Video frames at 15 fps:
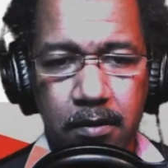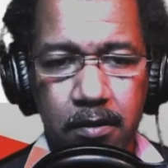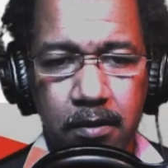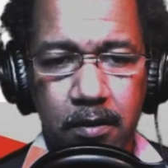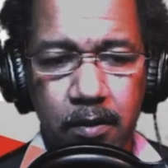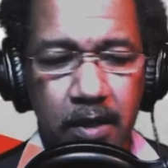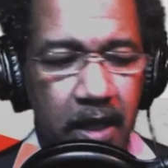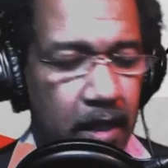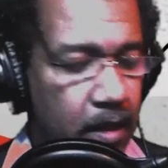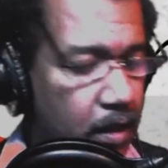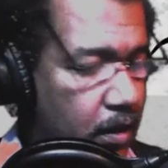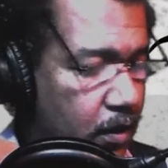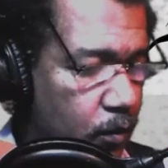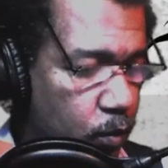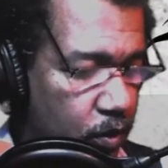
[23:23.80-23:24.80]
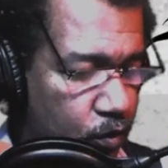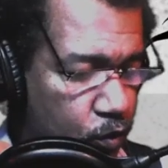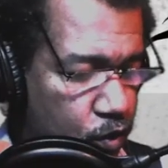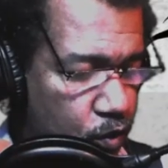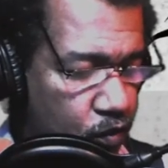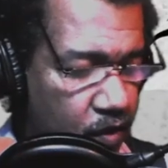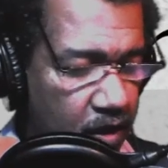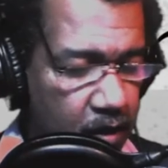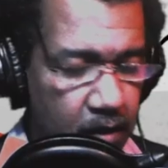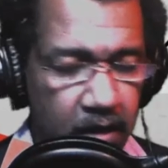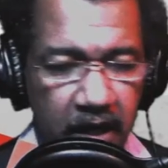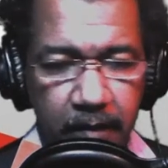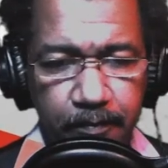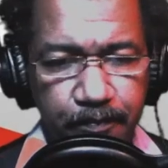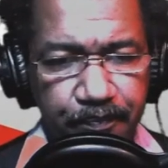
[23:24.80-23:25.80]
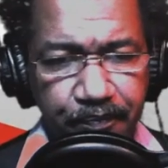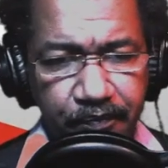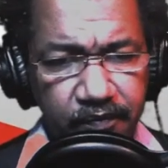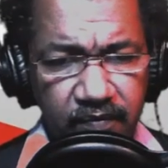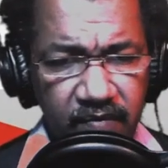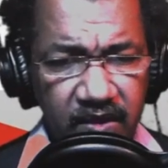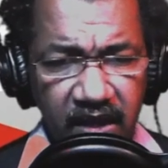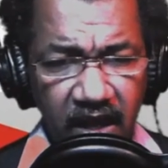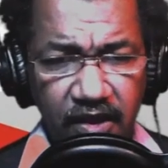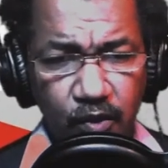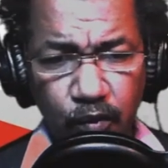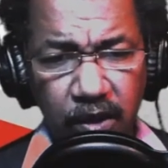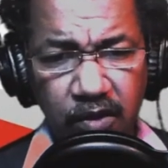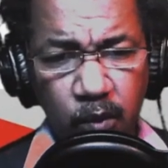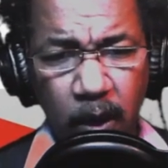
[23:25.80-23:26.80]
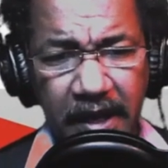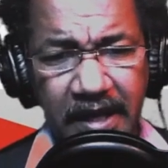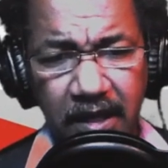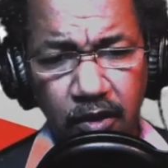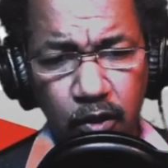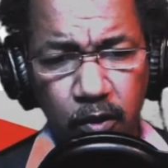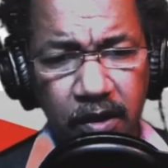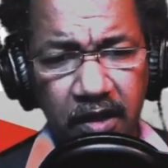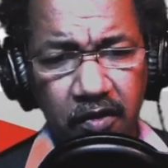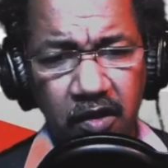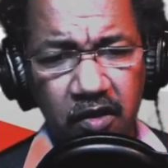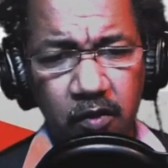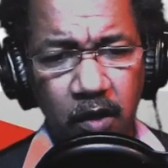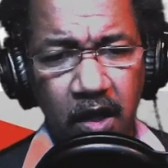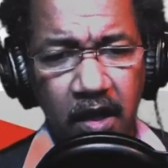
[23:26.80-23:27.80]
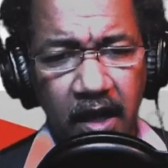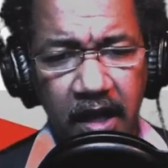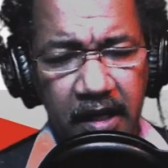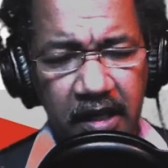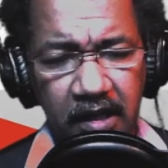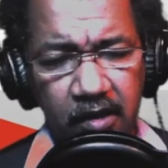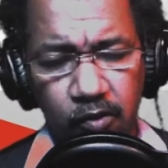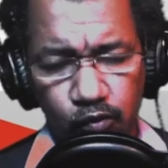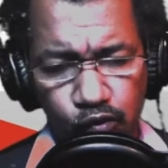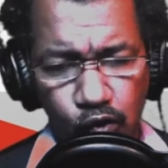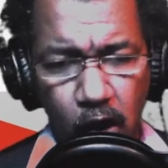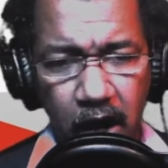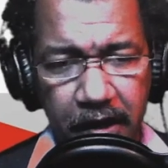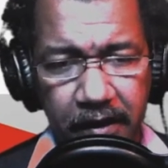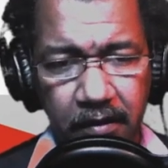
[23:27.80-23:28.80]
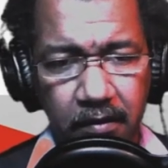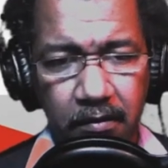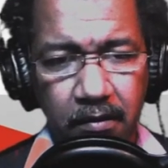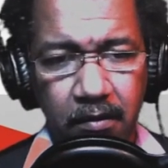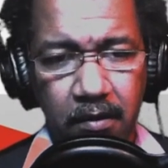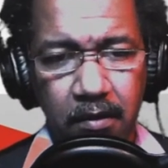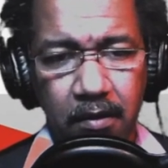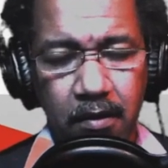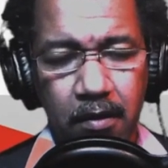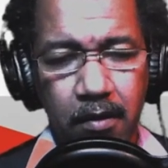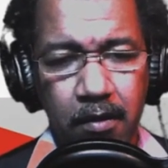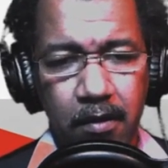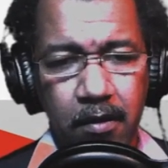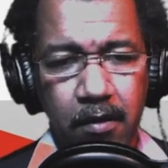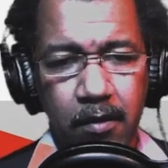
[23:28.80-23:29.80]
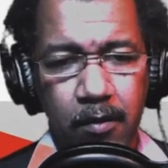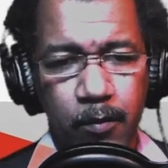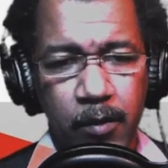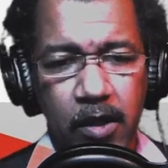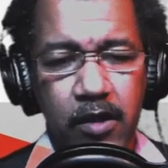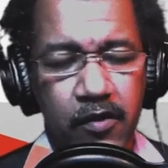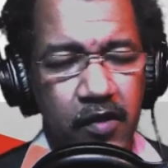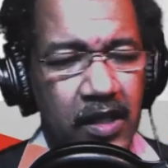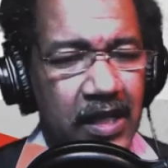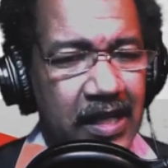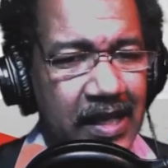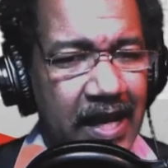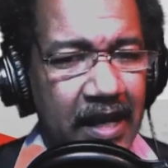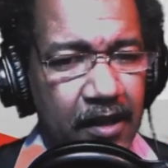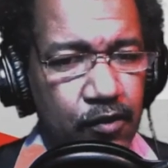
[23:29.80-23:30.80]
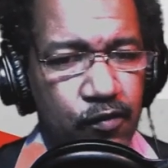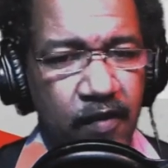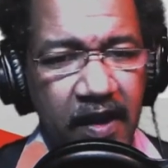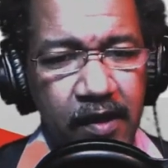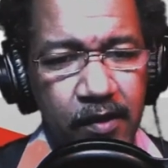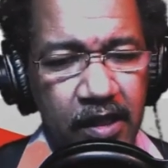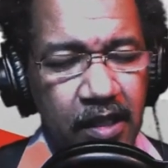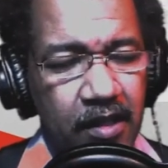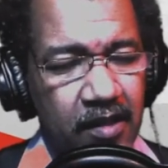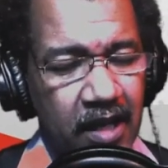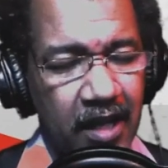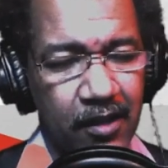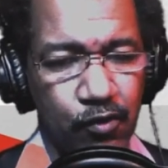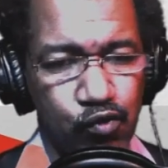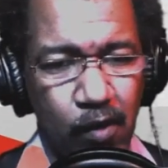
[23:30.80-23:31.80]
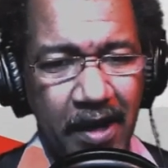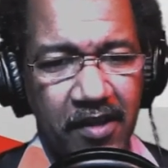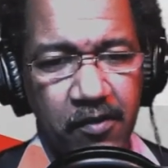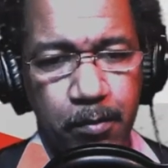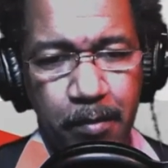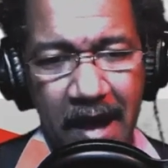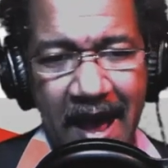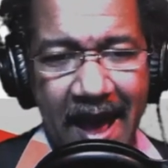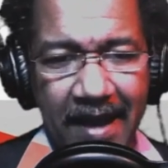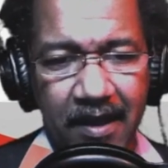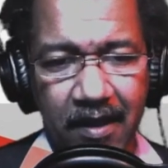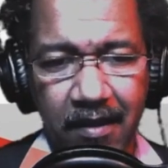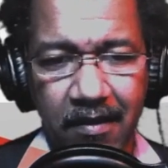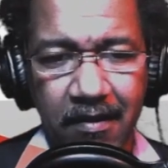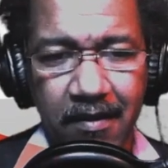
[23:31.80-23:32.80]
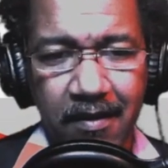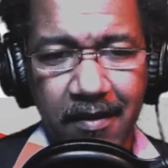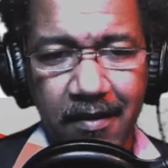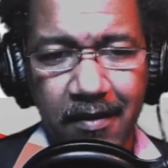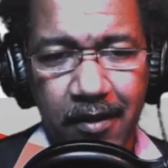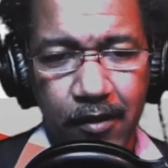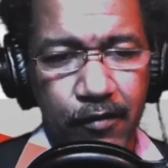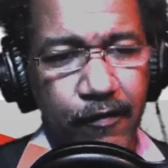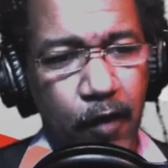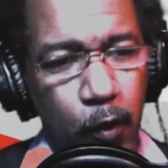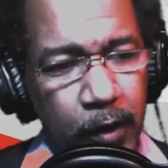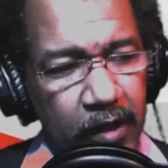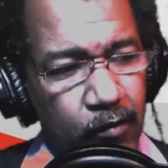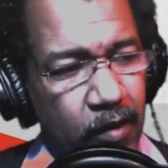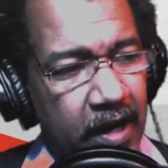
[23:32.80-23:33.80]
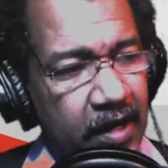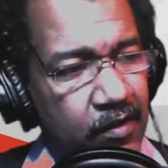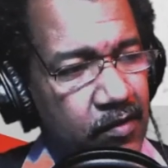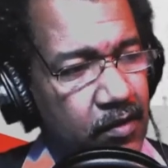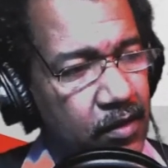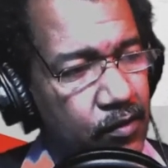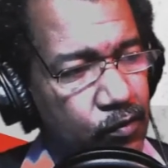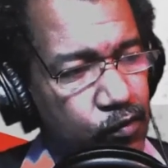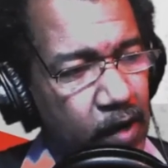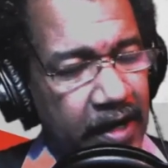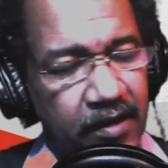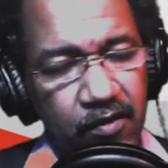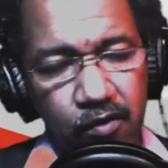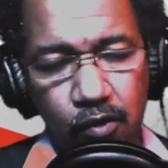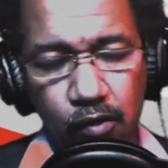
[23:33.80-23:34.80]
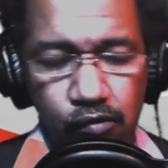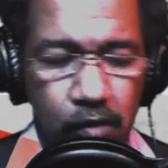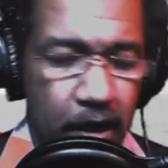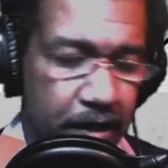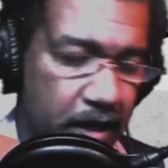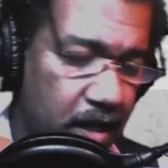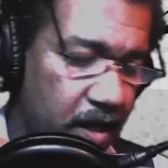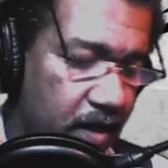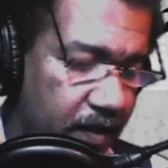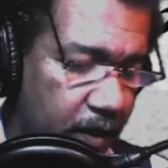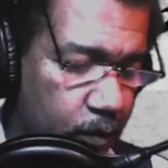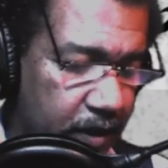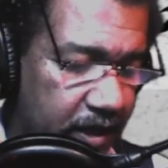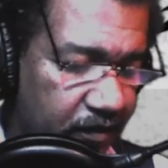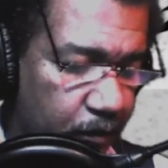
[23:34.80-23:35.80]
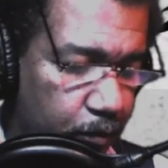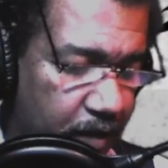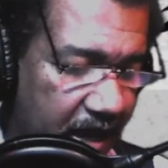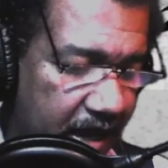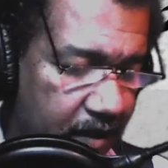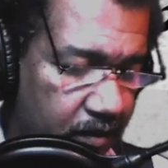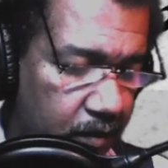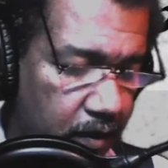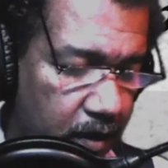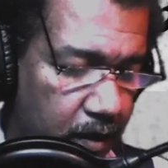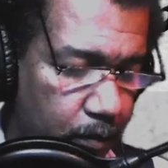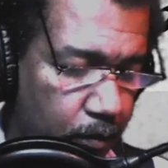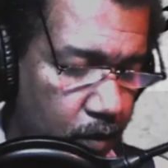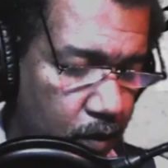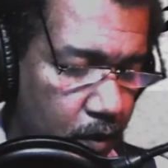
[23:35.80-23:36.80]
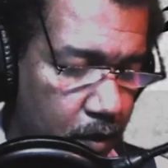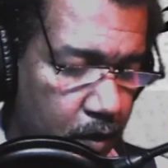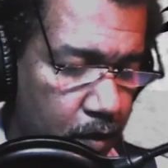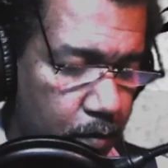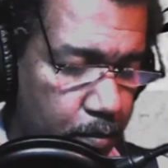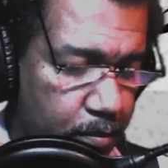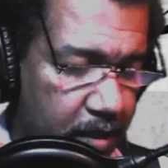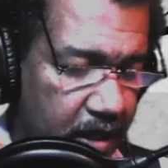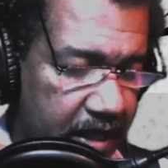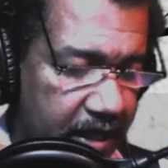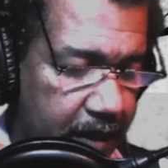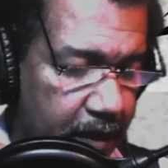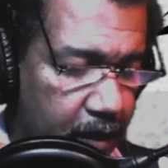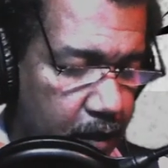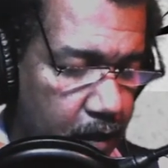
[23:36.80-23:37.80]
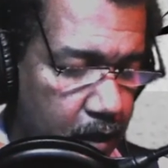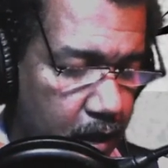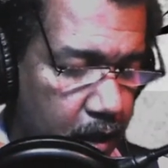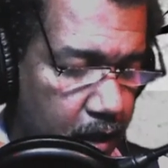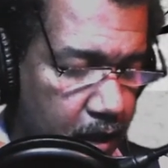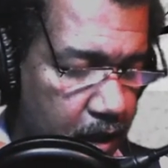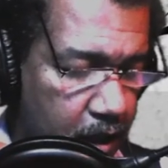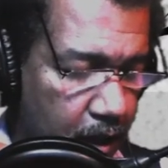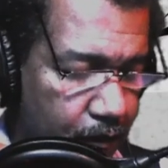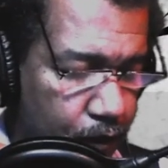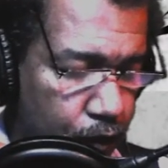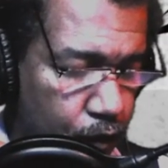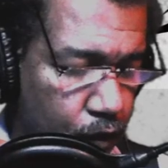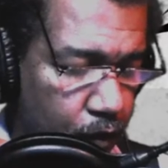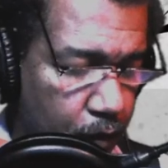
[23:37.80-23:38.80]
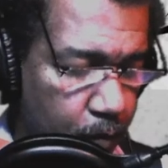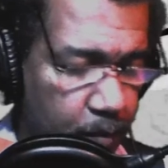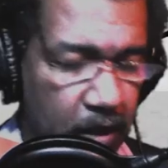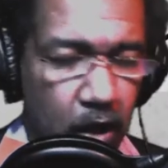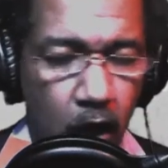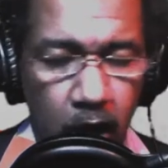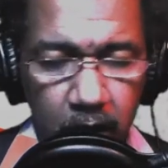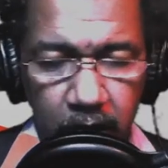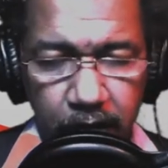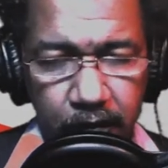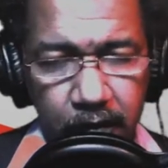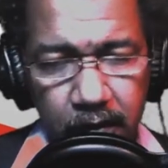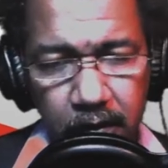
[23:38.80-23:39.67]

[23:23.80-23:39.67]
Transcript: Okay? When you see that. And the reason why he can do this is, and he can run, because he got his rights back. His voting rights, his rights to run, they were given back to him by Governor McAuliffe